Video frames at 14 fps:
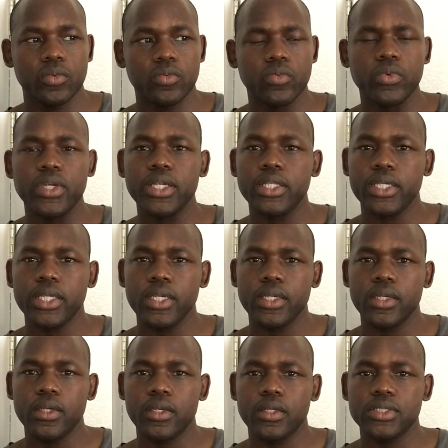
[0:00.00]

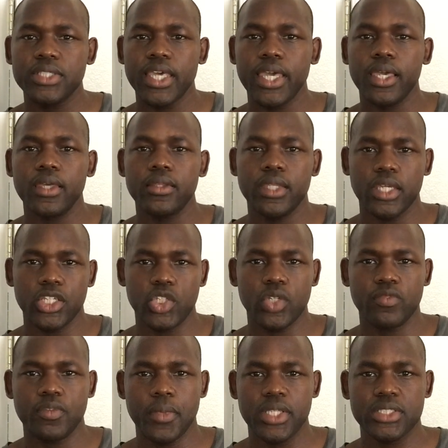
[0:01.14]
really take the issue of
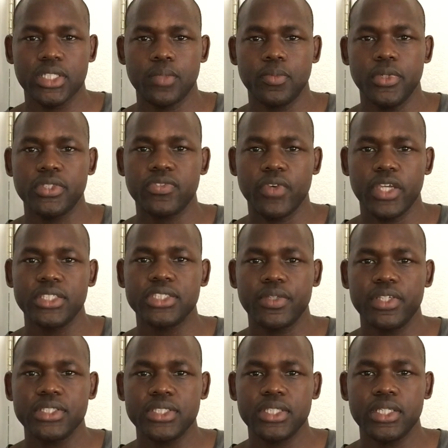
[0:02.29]
domestic abuse very
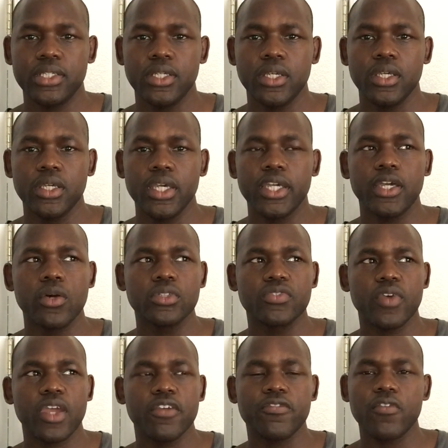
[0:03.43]
seriously. It goes
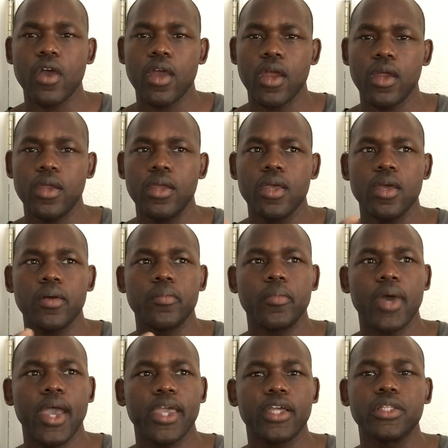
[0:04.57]
very far
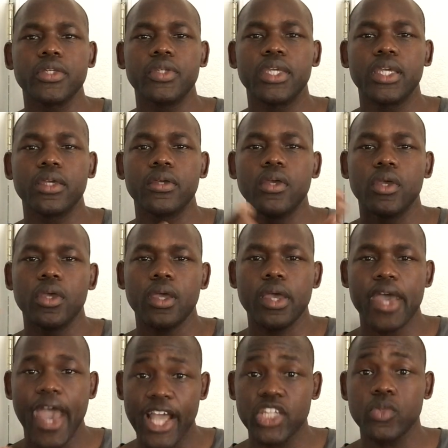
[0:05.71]
by including
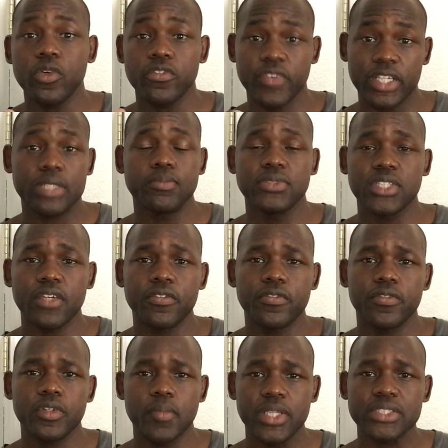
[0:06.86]
actual victims of
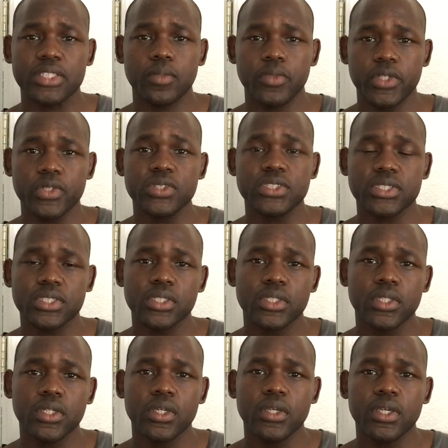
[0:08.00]
domestic abuse
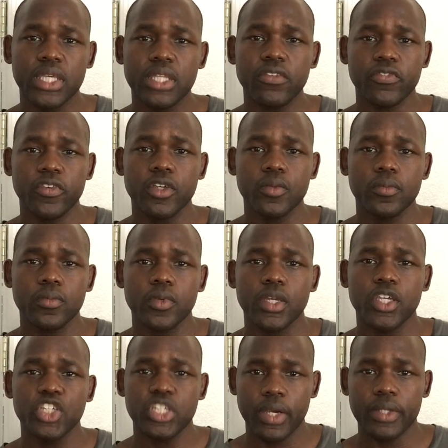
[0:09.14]
in the film,
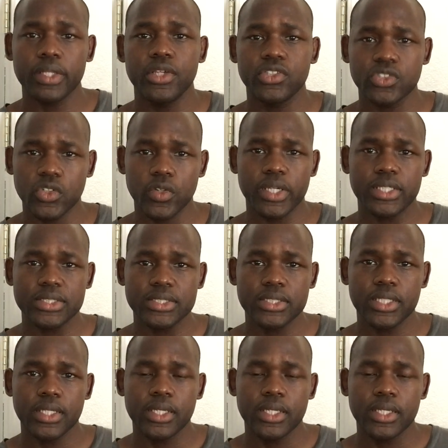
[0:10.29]
sharing their stories.